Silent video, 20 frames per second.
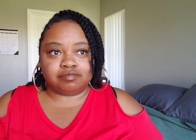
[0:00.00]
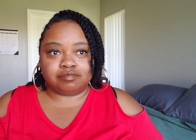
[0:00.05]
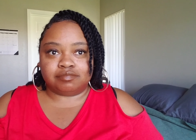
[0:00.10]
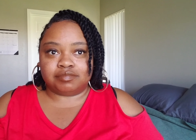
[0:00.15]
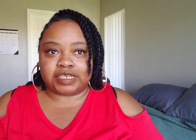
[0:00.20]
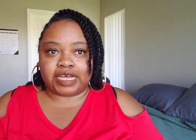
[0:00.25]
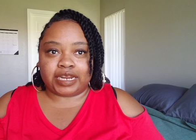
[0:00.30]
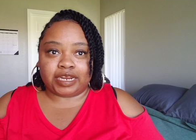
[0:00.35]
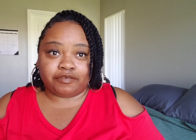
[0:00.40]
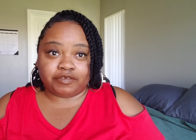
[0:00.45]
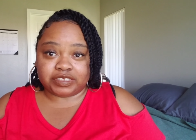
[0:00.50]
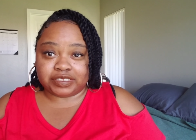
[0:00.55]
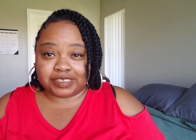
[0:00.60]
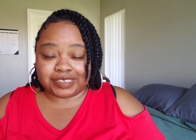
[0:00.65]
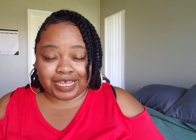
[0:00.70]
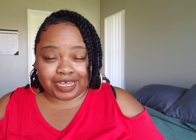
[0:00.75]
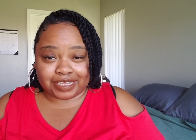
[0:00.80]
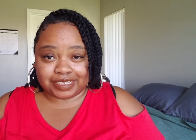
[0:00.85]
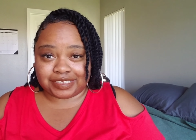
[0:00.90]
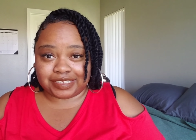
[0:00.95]
not even
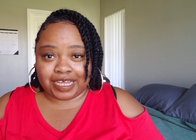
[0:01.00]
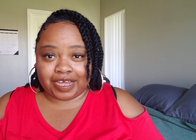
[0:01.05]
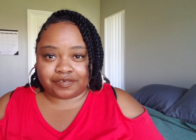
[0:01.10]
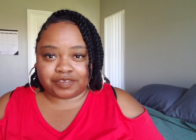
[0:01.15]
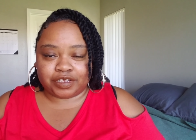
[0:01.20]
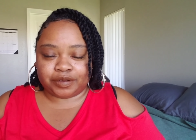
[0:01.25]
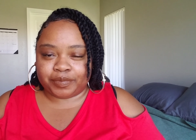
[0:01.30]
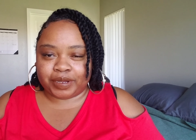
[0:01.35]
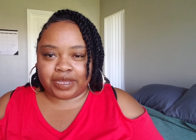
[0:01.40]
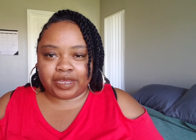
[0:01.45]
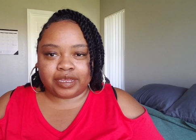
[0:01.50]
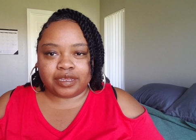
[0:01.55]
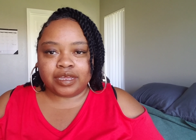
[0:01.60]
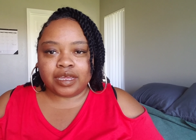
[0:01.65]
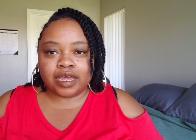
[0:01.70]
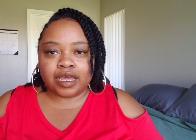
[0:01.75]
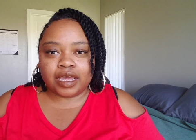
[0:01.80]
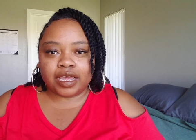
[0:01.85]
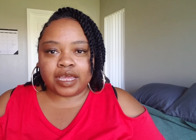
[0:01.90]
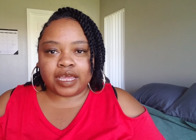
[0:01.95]
seconds after my
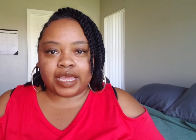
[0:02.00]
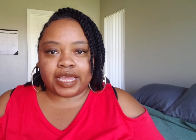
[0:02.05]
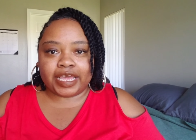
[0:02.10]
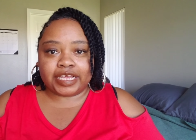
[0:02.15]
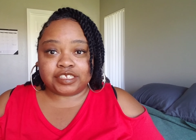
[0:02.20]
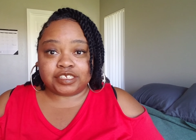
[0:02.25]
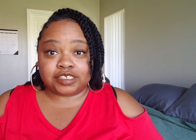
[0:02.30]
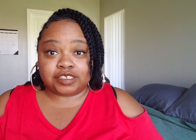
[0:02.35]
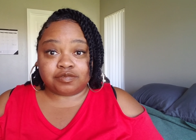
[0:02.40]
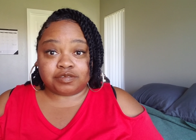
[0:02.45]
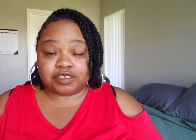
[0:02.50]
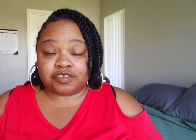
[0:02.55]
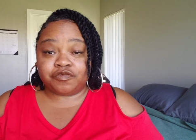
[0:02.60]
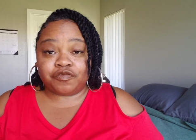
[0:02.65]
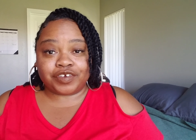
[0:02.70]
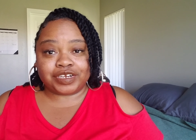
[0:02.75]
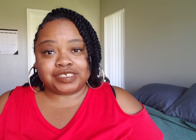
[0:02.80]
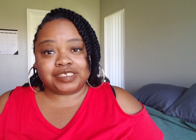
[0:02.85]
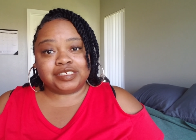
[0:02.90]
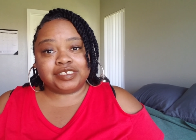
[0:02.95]
edges was
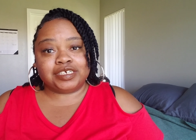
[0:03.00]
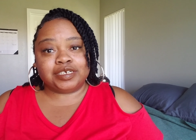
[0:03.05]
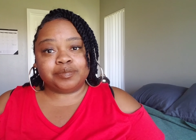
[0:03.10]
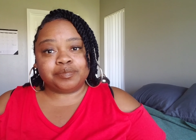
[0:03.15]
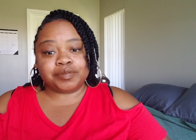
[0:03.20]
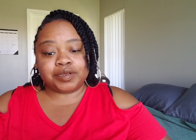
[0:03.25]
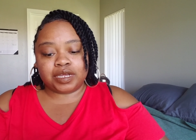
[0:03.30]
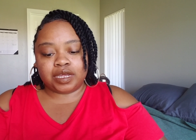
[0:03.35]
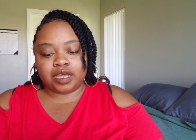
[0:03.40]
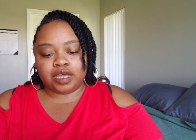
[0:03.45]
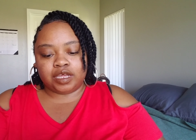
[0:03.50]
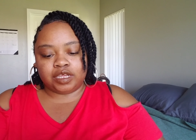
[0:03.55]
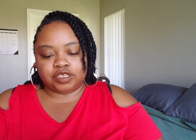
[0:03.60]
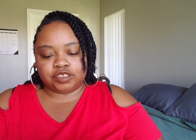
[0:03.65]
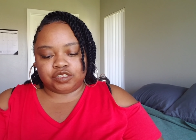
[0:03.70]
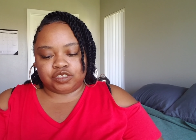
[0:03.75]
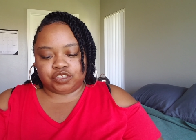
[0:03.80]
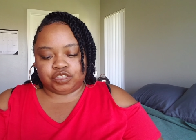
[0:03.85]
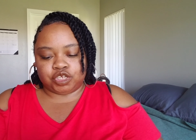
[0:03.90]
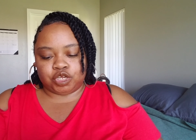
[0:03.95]
frizzing up.
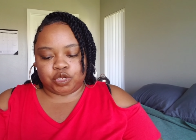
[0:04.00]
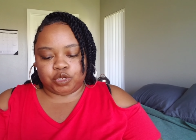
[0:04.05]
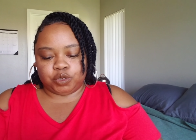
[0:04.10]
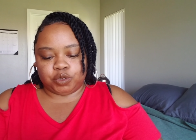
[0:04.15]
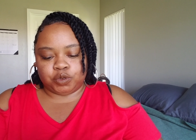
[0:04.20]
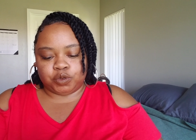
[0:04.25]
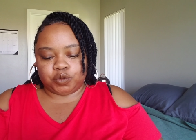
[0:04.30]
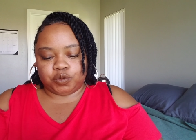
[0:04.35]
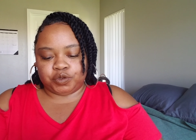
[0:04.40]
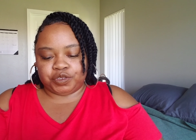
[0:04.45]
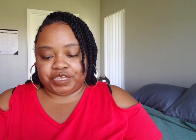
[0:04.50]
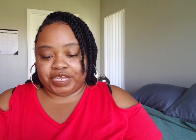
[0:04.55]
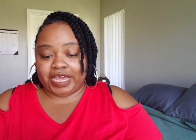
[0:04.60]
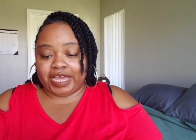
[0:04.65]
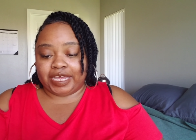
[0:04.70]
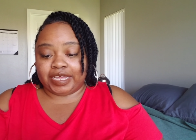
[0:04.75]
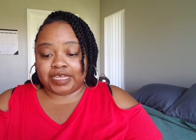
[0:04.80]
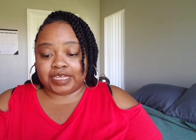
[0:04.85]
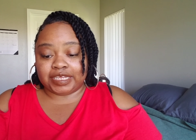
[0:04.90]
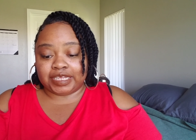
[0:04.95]
So
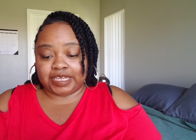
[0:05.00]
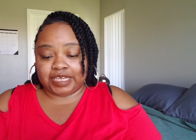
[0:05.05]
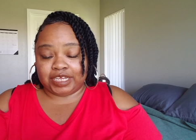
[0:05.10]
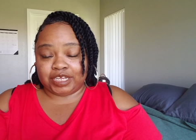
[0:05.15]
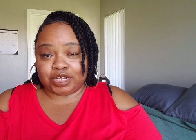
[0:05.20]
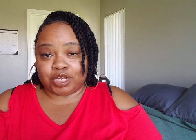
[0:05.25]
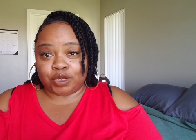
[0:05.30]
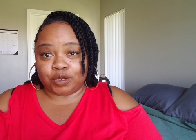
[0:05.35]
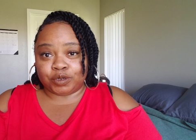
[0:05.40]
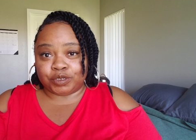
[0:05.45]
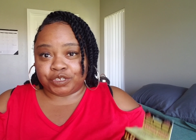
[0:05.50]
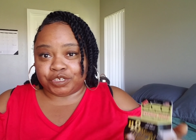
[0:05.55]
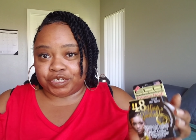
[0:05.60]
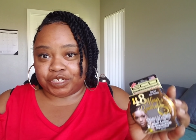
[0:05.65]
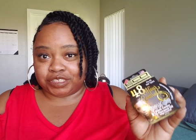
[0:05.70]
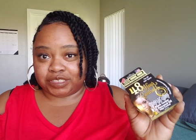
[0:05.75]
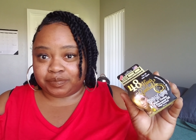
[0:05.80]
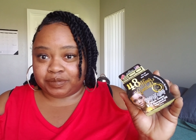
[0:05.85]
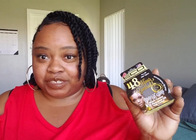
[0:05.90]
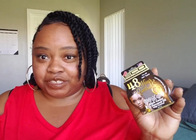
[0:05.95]
yeah, eco, you
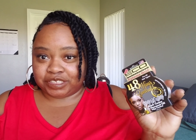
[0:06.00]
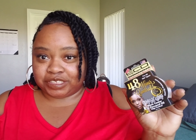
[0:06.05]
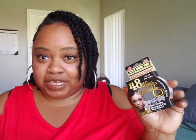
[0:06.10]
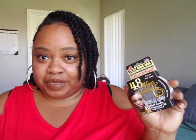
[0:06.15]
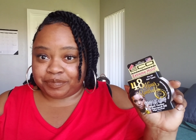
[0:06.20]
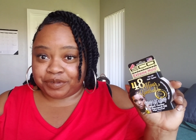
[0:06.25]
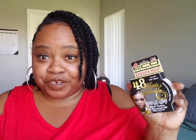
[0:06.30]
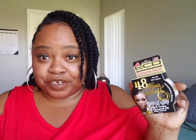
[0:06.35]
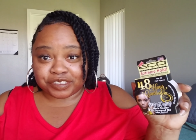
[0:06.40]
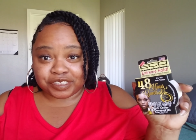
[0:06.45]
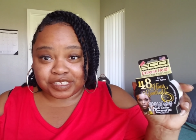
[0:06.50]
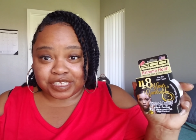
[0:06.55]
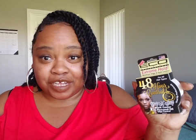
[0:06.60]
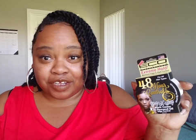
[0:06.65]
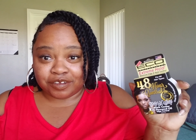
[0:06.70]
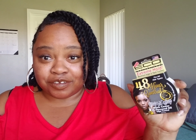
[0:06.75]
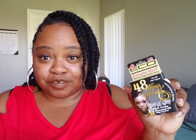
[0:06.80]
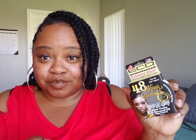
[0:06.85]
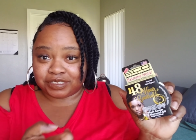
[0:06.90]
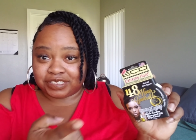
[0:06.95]
need to be ashamed of
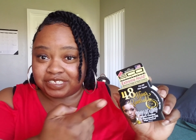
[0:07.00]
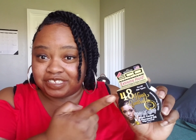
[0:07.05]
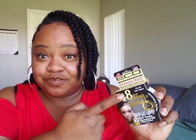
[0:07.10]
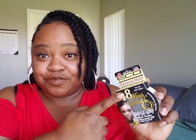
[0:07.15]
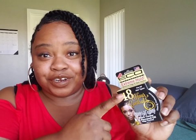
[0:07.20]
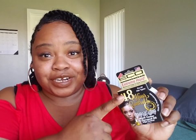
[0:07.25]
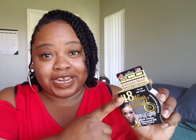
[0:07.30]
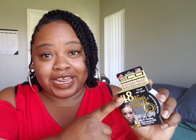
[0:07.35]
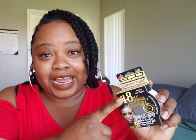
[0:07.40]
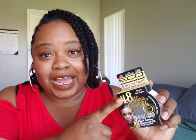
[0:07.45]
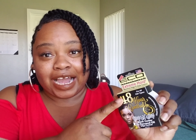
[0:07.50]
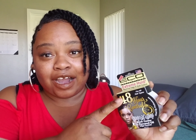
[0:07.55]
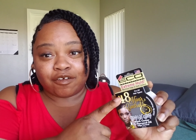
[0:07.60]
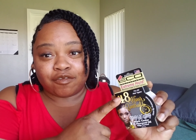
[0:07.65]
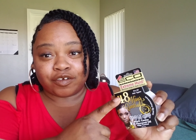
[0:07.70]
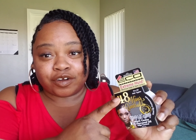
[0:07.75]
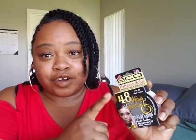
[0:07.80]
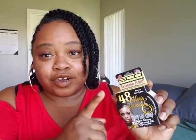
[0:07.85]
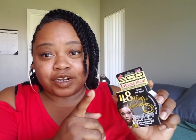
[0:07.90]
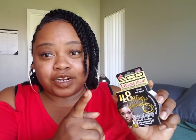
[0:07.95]
yourselves with this 48
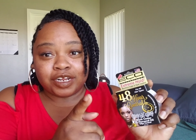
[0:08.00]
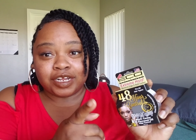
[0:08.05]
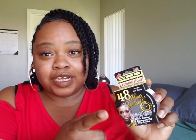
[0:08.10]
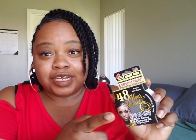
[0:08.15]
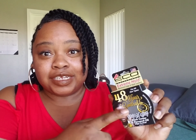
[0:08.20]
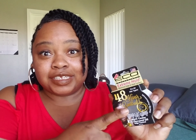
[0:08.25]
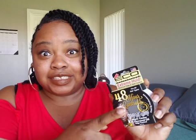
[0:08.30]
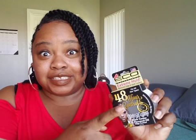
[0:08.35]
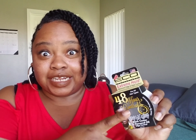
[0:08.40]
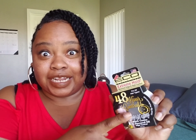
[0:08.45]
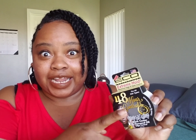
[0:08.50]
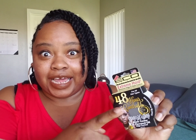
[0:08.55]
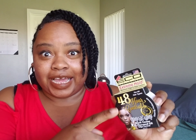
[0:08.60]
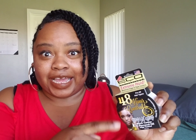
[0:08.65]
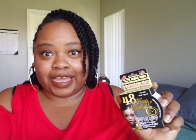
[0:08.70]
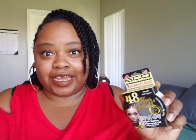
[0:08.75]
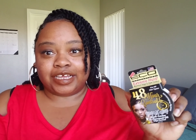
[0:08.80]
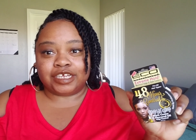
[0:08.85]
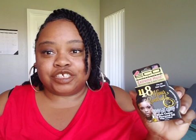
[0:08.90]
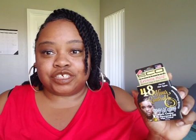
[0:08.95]
hour. It's a
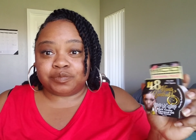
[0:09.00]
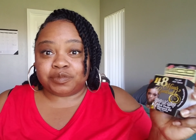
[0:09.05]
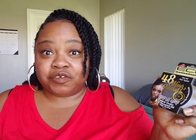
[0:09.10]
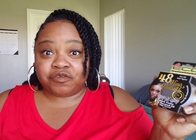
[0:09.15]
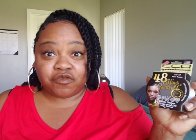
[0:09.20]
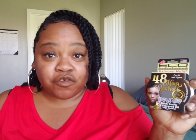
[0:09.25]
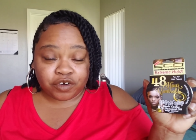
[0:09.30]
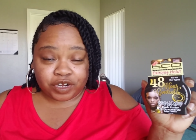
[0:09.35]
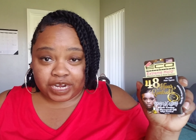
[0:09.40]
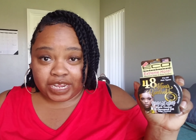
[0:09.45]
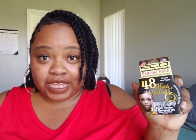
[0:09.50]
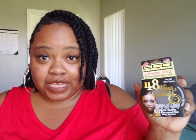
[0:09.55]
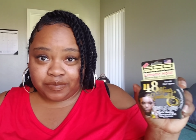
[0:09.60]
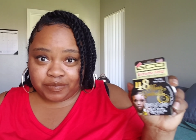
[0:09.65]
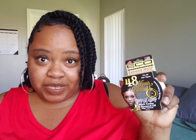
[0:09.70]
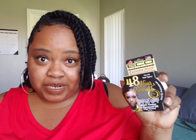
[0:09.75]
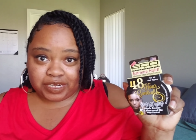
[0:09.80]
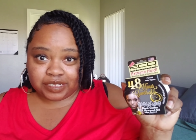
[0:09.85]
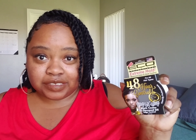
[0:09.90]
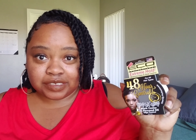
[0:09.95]
lie. It should be four to eight
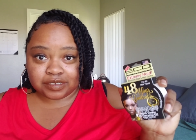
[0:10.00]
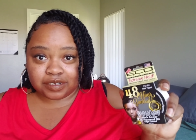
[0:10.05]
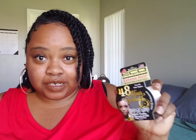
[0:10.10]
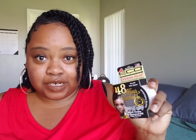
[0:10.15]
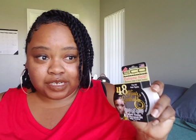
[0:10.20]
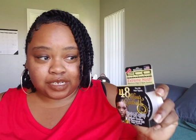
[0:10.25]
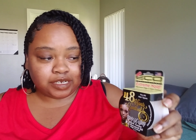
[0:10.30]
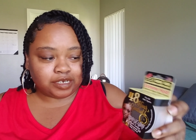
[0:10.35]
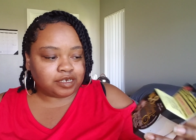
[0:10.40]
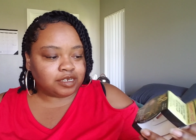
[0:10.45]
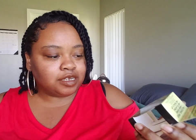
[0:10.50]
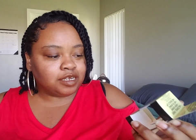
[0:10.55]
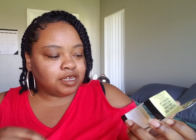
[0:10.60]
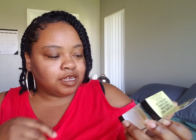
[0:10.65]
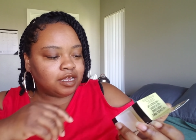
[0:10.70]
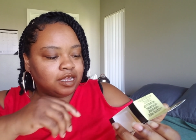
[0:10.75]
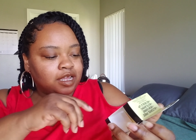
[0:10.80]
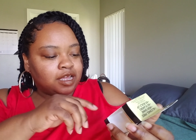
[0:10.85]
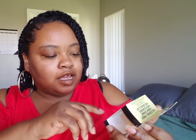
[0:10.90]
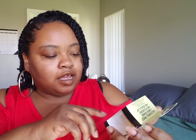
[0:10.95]
minutes on here.
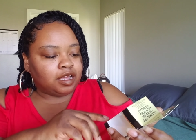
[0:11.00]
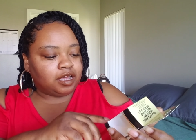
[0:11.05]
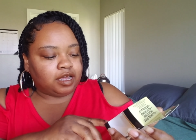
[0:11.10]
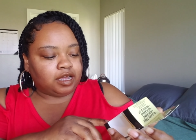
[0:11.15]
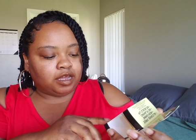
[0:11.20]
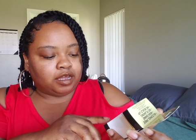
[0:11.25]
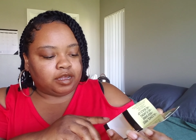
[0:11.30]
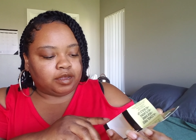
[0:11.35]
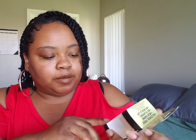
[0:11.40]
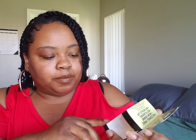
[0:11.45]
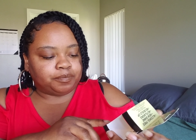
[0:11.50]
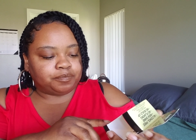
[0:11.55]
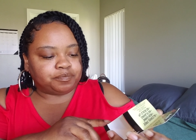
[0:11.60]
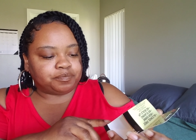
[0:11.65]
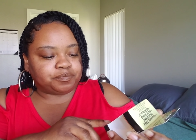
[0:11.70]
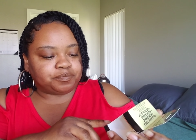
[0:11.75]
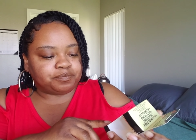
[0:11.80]
Um,